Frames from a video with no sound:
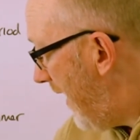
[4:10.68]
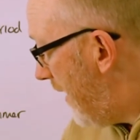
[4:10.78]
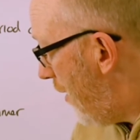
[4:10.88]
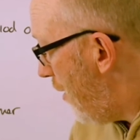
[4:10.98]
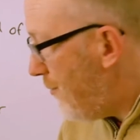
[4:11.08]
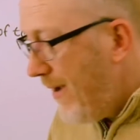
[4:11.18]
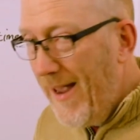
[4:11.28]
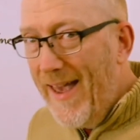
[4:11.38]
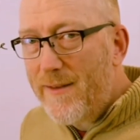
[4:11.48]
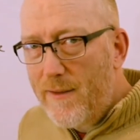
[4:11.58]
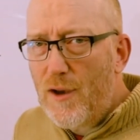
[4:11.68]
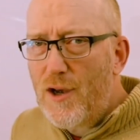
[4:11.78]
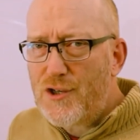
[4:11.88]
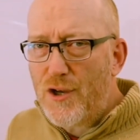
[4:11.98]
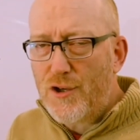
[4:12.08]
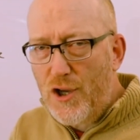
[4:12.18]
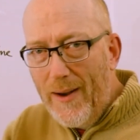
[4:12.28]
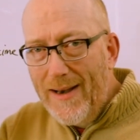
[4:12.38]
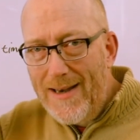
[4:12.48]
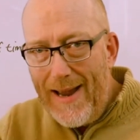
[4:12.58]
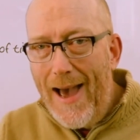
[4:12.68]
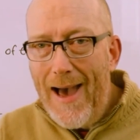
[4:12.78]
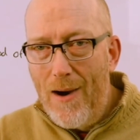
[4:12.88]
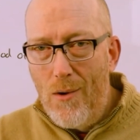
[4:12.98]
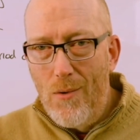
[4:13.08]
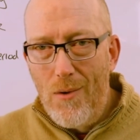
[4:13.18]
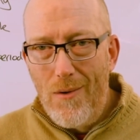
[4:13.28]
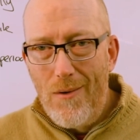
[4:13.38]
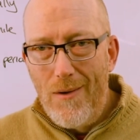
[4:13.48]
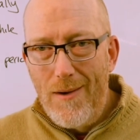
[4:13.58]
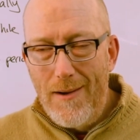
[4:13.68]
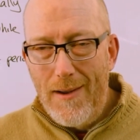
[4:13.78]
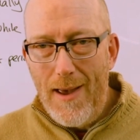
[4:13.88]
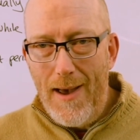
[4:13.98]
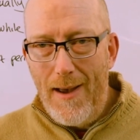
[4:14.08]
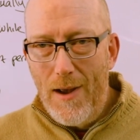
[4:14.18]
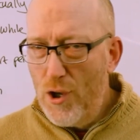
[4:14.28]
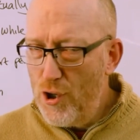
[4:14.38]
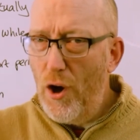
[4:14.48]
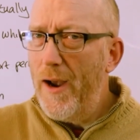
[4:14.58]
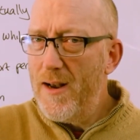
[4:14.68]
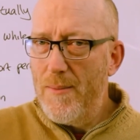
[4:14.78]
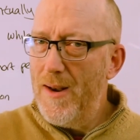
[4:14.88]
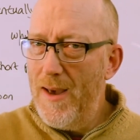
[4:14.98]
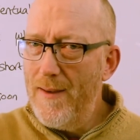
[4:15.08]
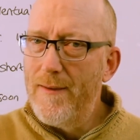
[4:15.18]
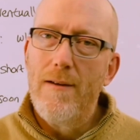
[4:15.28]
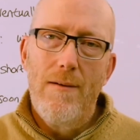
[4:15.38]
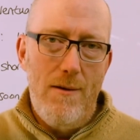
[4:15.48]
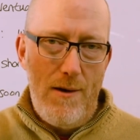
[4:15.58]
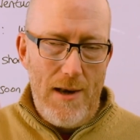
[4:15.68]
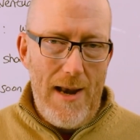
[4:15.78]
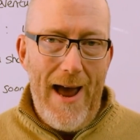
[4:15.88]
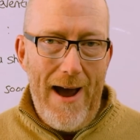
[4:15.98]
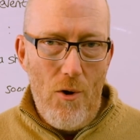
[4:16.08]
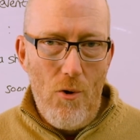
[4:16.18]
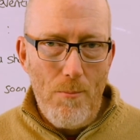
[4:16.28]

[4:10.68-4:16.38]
in a hurry. It's urgent. Do it now. Yeah? Not in a minute. Now.